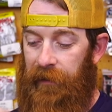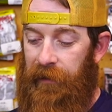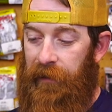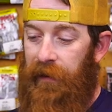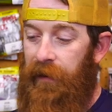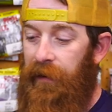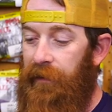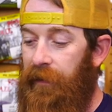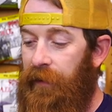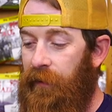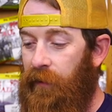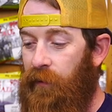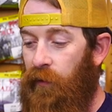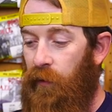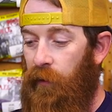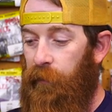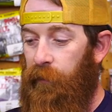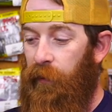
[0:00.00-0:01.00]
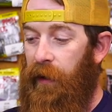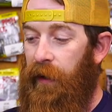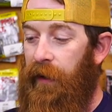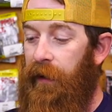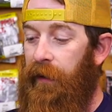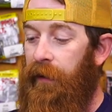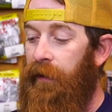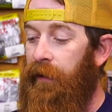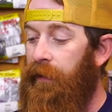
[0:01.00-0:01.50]
And then they
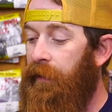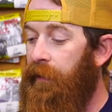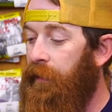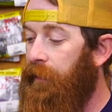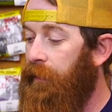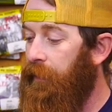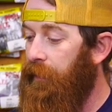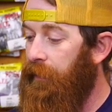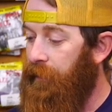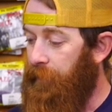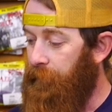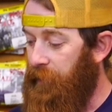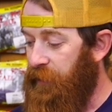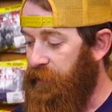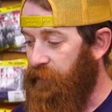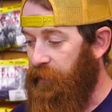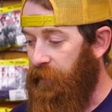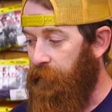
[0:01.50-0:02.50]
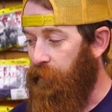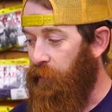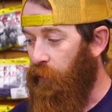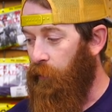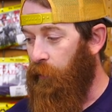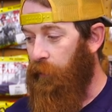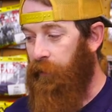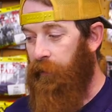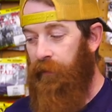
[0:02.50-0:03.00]
incorporated the measuring
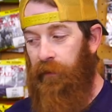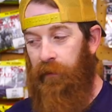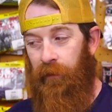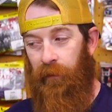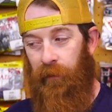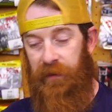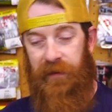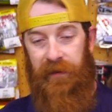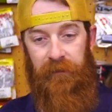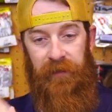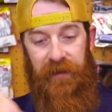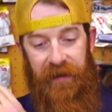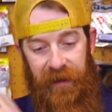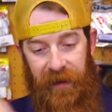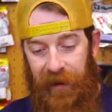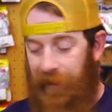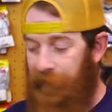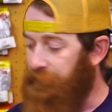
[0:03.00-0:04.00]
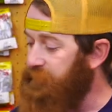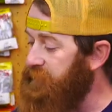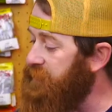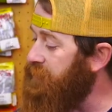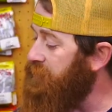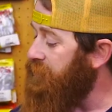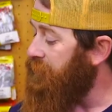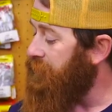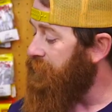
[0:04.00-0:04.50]
board with some
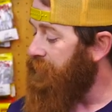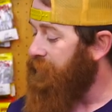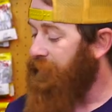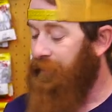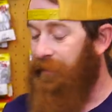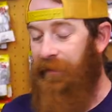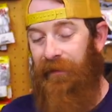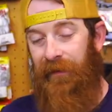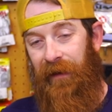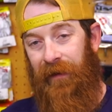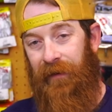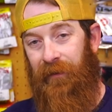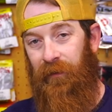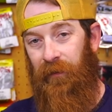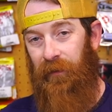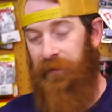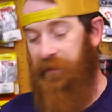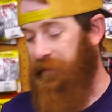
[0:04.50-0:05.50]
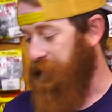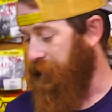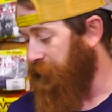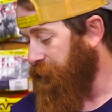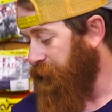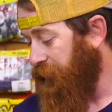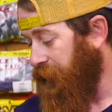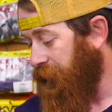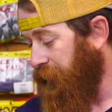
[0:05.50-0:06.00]
tips. A lot of cool
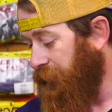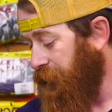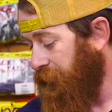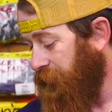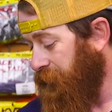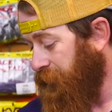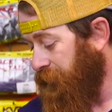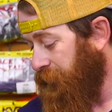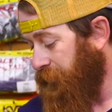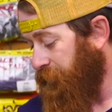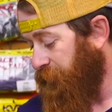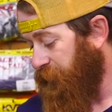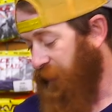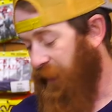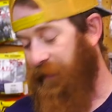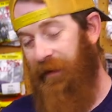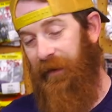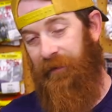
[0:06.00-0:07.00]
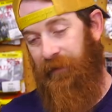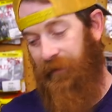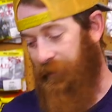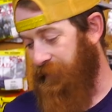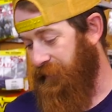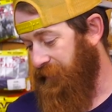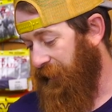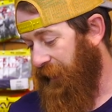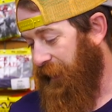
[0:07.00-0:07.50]
stuff in here. Yeah, I think
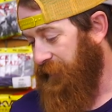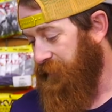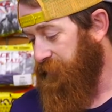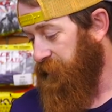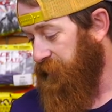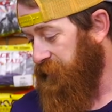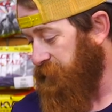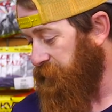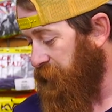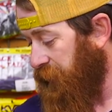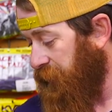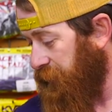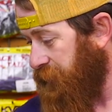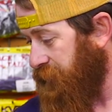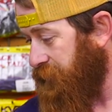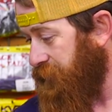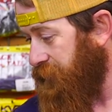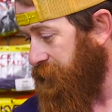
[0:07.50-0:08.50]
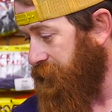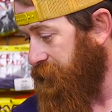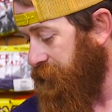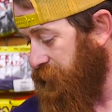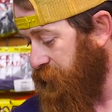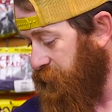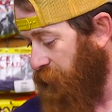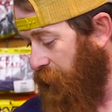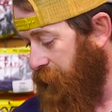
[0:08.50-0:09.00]
this is last month's box.
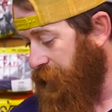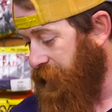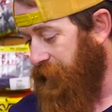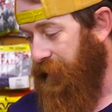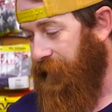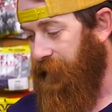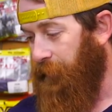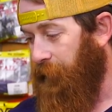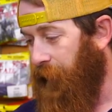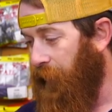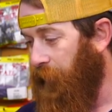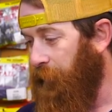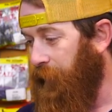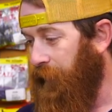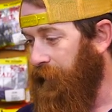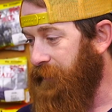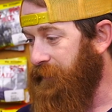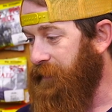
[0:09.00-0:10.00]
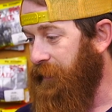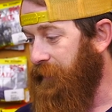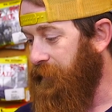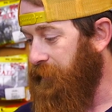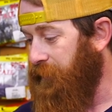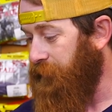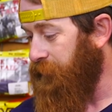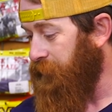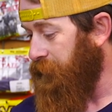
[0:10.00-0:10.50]
The Strike King and the Bio Box
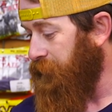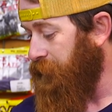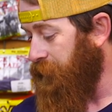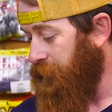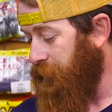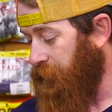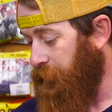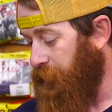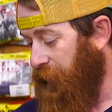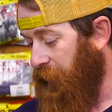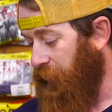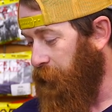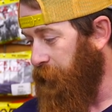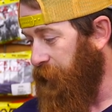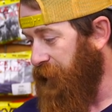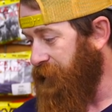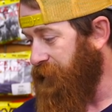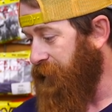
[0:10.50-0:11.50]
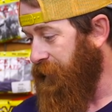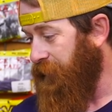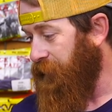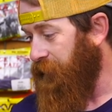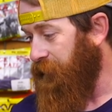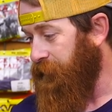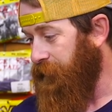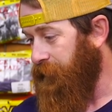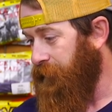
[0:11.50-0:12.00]
takeover. Or Bio Bait
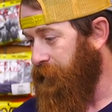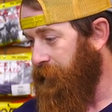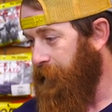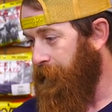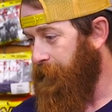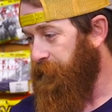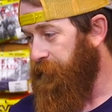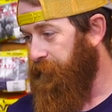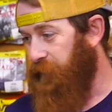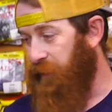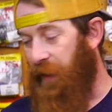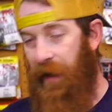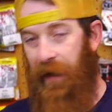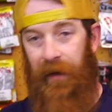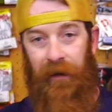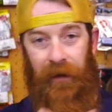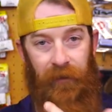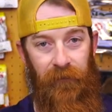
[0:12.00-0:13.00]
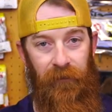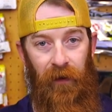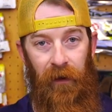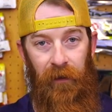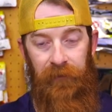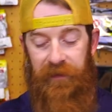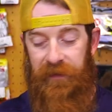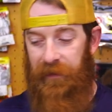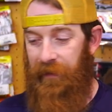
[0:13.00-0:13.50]
takeover. But yeah,
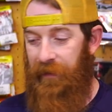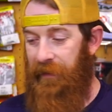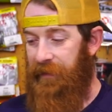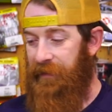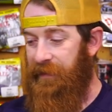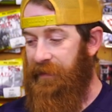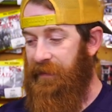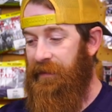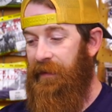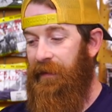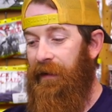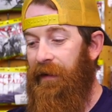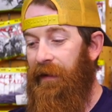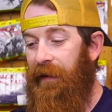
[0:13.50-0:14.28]
evolved to this.